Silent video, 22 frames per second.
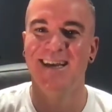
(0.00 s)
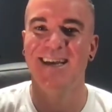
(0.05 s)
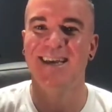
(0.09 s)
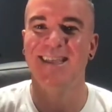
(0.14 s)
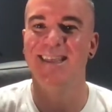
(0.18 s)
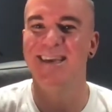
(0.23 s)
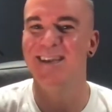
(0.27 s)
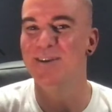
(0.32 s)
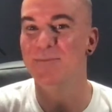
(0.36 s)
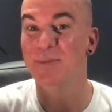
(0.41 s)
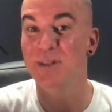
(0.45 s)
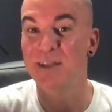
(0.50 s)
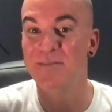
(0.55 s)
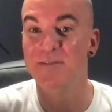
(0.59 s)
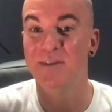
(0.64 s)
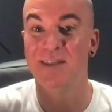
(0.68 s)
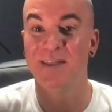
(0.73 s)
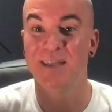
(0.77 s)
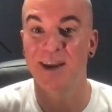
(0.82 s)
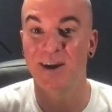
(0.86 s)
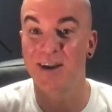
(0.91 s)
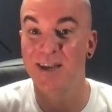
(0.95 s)
than to believe
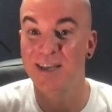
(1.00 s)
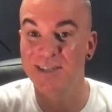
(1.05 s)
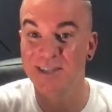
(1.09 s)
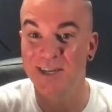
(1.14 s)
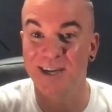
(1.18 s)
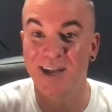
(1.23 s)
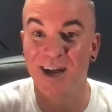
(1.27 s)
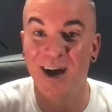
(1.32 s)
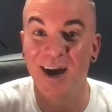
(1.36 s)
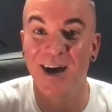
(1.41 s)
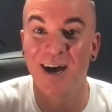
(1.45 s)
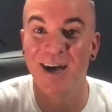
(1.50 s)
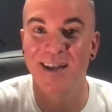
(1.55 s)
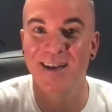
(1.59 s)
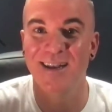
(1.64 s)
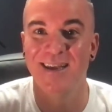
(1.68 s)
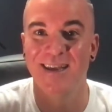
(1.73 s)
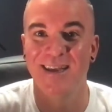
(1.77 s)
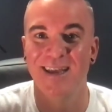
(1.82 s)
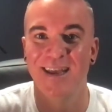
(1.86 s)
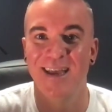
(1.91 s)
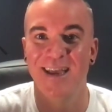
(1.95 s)
that there is a God
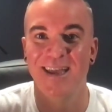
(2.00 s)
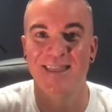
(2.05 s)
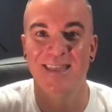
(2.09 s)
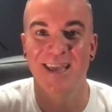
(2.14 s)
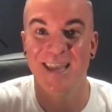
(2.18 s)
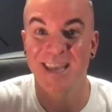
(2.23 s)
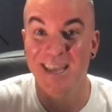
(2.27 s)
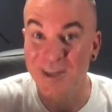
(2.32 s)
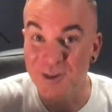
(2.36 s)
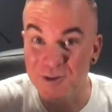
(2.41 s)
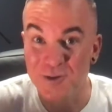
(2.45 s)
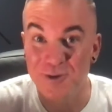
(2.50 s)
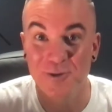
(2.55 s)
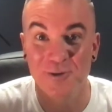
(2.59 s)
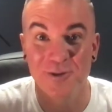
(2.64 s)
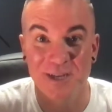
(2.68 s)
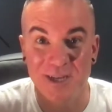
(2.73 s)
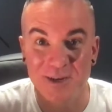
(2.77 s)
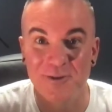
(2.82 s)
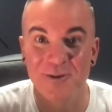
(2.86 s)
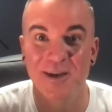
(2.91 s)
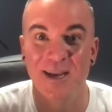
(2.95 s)
and that He
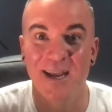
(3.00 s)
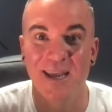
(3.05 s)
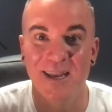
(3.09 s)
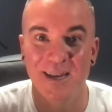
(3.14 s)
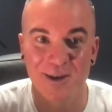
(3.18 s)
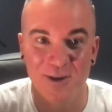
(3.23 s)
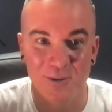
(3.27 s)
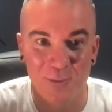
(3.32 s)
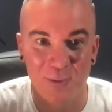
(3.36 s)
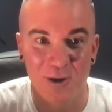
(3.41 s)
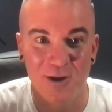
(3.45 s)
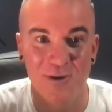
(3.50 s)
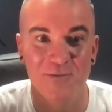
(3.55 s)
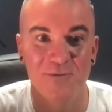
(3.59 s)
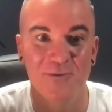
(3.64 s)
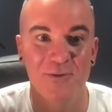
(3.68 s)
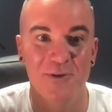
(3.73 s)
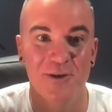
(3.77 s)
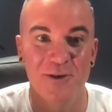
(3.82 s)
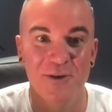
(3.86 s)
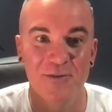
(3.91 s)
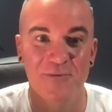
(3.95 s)
truly created a
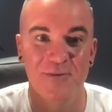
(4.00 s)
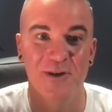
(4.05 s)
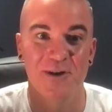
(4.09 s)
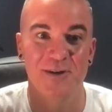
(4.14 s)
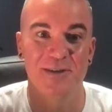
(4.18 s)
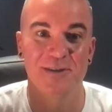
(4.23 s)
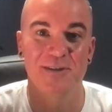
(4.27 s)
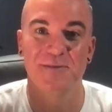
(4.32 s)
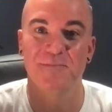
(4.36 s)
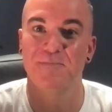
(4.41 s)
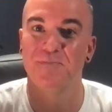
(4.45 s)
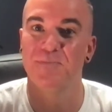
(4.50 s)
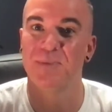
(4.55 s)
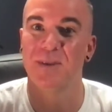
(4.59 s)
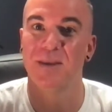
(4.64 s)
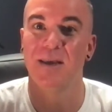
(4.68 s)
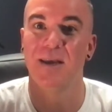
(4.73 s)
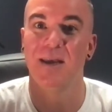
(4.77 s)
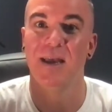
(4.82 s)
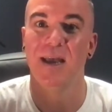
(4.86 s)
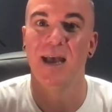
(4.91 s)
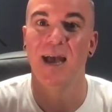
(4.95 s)
wonderful universe.
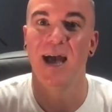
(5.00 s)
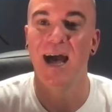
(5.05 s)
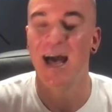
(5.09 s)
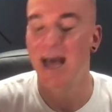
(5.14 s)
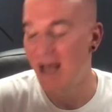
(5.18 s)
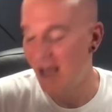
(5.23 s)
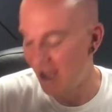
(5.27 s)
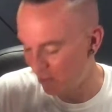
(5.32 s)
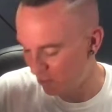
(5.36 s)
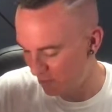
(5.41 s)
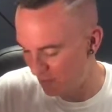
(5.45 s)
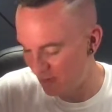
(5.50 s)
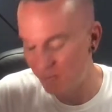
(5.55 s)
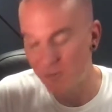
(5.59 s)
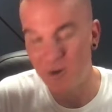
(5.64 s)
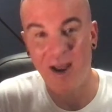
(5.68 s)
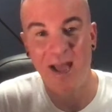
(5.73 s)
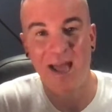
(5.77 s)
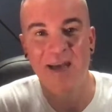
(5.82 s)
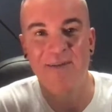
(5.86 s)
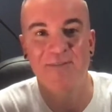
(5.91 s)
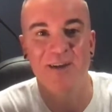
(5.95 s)
I remember
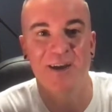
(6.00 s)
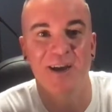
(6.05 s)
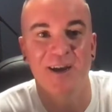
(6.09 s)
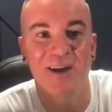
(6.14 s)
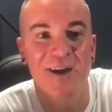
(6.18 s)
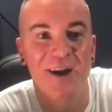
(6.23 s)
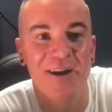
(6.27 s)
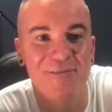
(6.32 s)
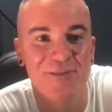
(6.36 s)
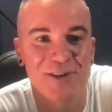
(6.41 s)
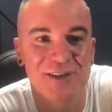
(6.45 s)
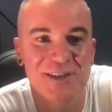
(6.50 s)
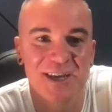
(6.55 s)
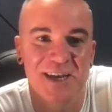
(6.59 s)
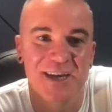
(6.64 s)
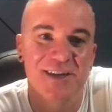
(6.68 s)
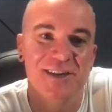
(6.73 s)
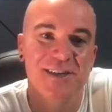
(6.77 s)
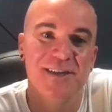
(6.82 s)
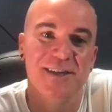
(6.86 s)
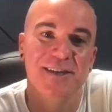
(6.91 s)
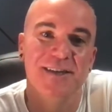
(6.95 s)
having a
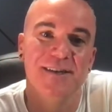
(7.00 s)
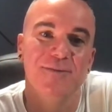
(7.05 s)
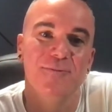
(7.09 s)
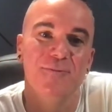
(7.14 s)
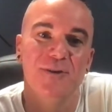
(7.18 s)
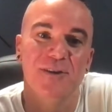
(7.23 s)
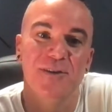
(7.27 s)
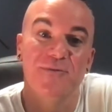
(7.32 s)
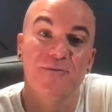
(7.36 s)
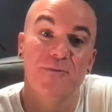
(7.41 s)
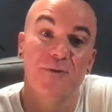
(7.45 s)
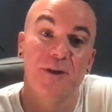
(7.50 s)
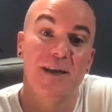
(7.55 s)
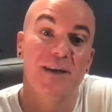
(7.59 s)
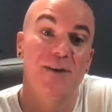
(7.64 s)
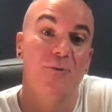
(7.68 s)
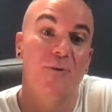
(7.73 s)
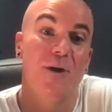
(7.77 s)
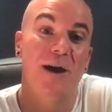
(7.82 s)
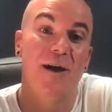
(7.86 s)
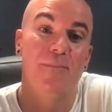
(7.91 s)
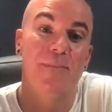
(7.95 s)
conversation with a friend a
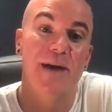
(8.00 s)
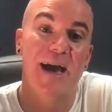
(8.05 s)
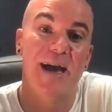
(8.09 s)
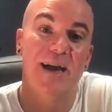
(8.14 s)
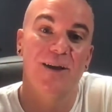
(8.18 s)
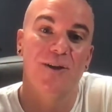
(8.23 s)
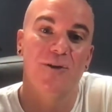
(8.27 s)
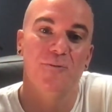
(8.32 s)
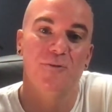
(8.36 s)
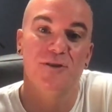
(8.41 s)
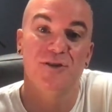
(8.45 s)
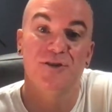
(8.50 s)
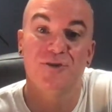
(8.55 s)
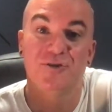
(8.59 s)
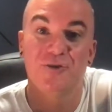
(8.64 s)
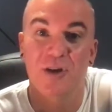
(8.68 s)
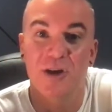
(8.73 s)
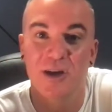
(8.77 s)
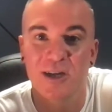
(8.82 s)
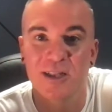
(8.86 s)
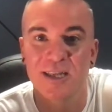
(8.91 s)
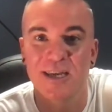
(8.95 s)
while back who was
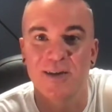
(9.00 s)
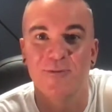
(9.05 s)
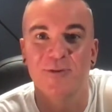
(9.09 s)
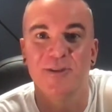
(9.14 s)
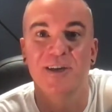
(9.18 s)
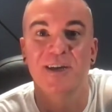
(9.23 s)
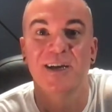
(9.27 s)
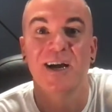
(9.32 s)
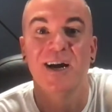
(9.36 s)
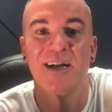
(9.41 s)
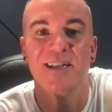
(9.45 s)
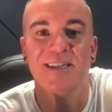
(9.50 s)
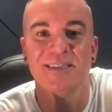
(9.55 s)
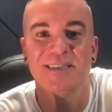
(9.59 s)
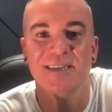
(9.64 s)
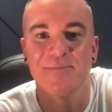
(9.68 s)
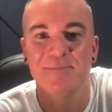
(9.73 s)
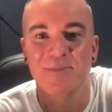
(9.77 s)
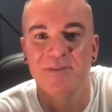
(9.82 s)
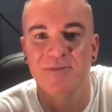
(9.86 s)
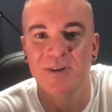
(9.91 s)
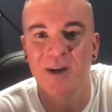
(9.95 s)
struggling with the
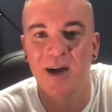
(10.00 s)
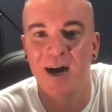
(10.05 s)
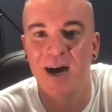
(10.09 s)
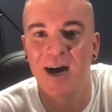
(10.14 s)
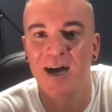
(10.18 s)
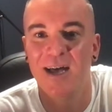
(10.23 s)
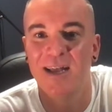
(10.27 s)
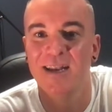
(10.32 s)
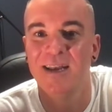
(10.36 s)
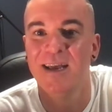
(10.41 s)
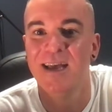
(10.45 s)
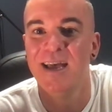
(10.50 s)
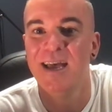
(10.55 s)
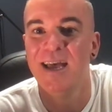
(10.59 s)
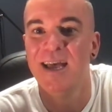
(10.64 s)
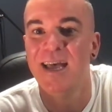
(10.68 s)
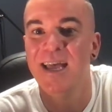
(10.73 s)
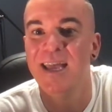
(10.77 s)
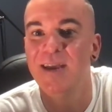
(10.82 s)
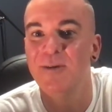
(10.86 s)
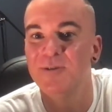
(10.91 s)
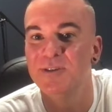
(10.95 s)
concept of God.
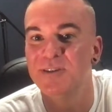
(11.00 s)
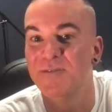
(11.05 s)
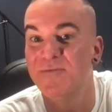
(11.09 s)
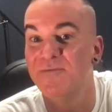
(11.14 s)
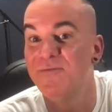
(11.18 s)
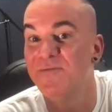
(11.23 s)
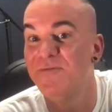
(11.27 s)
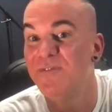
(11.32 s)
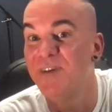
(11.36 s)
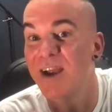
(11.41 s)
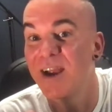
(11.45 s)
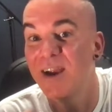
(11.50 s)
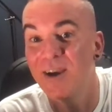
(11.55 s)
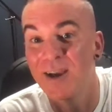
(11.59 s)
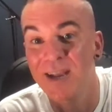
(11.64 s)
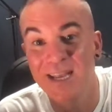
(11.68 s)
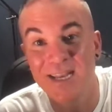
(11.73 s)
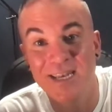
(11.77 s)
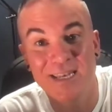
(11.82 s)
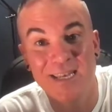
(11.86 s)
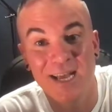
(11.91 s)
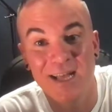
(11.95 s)
He was a very
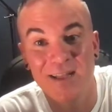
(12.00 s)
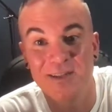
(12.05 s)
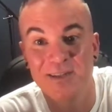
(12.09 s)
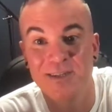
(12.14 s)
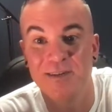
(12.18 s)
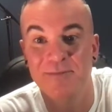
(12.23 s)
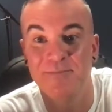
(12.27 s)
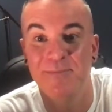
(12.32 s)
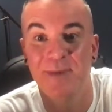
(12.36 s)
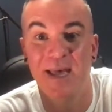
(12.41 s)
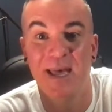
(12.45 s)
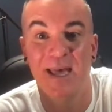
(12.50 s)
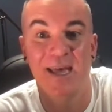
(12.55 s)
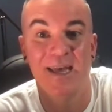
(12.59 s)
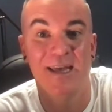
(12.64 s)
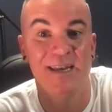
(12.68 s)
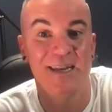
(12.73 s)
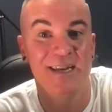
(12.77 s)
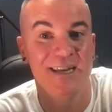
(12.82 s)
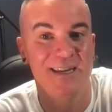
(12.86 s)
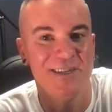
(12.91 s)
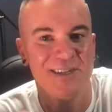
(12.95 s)
intelligent man,
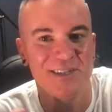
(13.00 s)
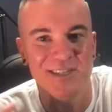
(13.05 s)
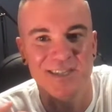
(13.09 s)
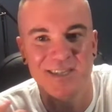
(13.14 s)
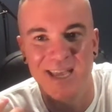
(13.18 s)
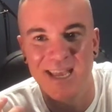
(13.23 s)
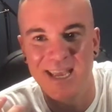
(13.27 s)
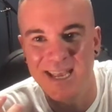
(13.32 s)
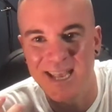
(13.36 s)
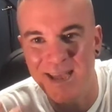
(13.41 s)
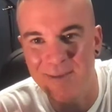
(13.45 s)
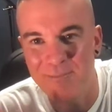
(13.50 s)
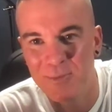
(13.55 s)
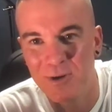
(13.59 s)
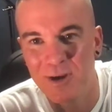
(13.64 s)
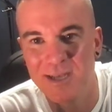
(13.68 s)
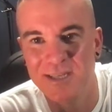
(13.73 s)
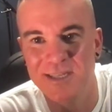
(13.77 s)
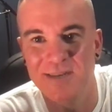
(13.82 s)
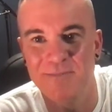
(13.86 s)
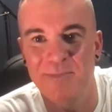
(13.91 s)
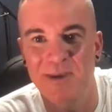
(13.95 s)
and he kept
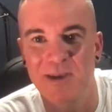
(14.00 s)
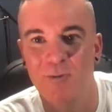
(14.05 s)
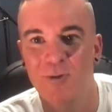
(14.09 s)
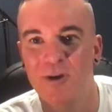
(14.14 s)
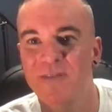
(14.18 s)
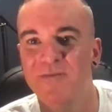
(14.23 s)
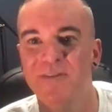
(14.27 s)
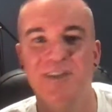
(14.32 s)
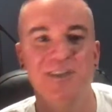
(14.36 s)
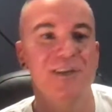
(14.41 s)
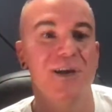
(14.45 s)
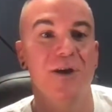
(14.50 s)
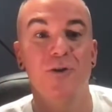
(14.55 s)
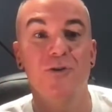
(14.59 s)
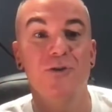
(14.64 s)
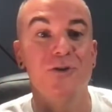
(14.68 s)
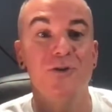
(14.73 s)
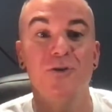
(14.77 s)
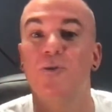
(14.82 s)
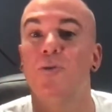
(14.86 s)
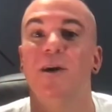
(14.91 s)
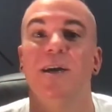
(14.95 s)
pressing me. One of his
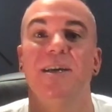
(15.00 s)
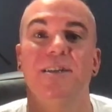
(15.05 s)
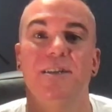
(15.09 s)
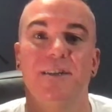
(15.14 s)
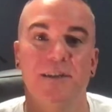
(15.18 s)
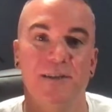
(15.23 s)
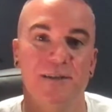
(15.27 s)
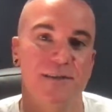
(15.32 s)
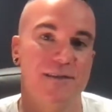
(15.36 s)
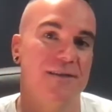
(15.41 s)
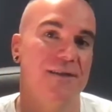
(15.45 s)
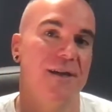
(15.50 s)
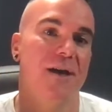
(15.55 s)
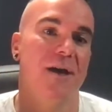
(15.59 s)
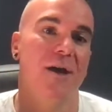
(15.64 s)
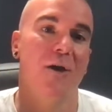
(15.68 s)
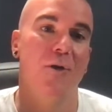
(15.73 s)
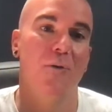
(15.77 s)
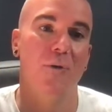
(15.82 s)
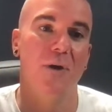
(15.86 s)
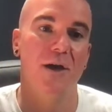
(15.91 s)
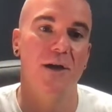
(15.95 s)
go-to questions
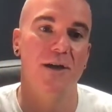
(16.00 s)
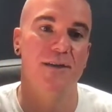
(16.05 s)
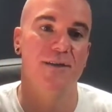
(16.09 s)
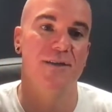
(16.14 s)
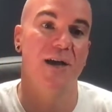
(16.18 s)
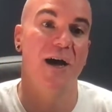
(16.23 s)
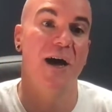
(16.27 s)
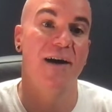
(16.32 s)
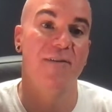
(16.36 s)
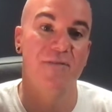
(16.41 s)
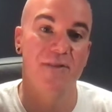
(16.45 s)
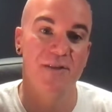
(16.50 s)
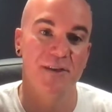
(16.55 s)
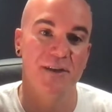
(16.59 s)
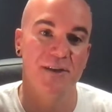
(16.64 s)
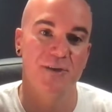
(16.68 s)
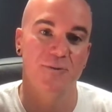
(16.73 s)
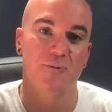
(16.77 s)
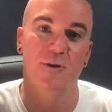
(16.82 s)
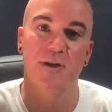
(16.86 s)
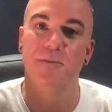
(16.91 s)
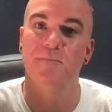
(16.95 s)
was often
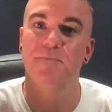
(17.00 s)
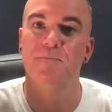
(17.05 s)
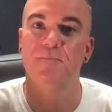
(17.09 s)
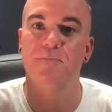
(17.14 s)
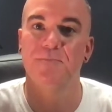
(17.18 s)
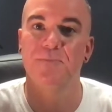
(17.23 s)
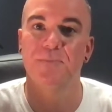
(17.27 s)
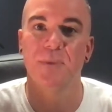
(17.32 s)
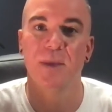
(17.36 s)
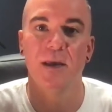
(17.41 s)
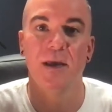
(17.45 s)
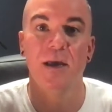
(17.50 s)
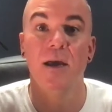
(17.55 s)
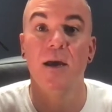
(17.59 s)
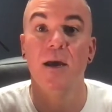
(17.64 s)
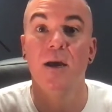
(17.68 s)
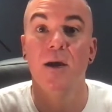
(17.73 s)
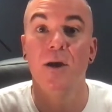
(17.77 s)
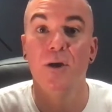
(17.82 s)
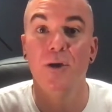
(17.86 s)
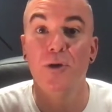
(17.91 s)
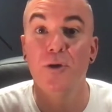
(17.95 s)
this one:
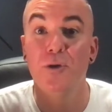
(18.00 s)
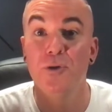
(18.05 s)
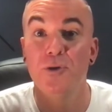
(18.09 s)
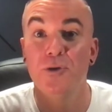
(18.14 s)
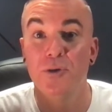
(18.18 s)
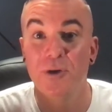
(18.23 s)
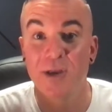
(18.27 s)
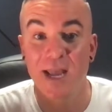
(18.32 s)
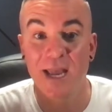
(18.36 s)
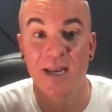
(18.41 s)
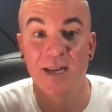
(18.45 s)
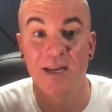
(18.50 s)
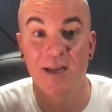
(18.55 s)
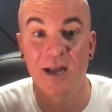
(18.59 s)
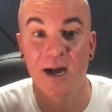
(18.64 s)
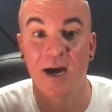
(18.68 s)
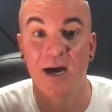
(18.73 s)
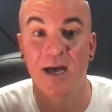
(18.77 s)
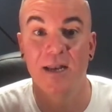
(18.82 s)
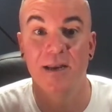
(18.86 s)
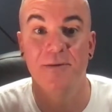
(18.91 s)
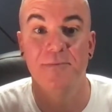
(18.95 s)
who created
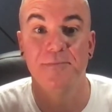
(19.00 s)
God?